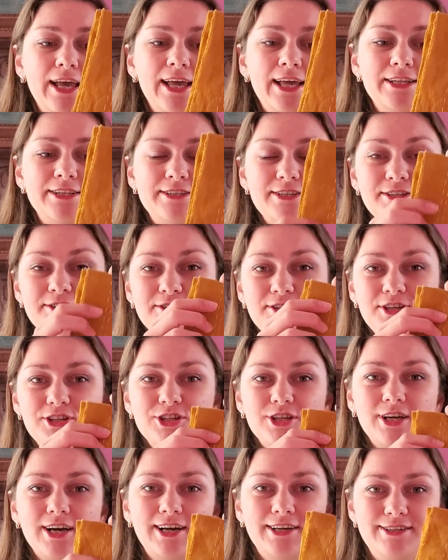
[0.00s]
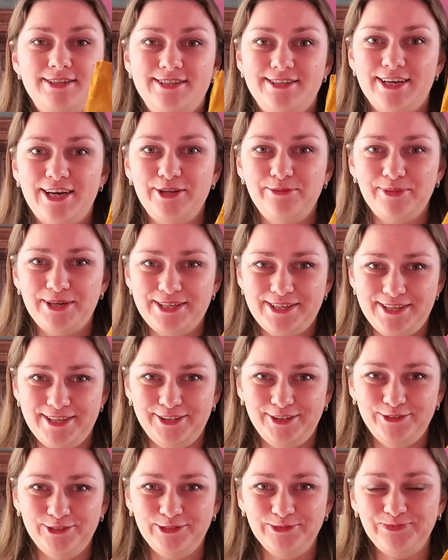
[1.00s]
and this stitching I designed
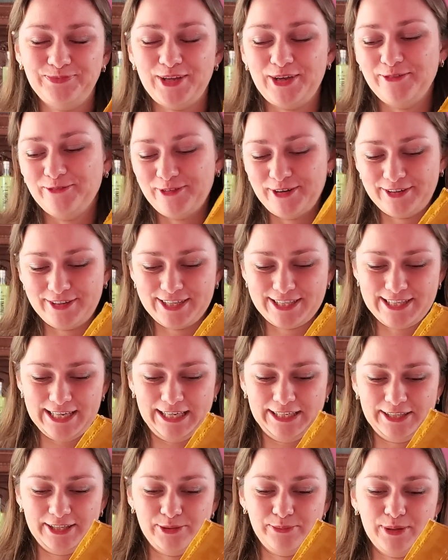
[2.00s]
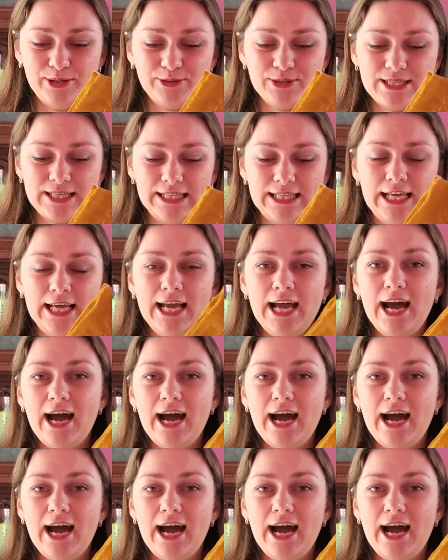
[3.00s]
myself. I'm very excited about that.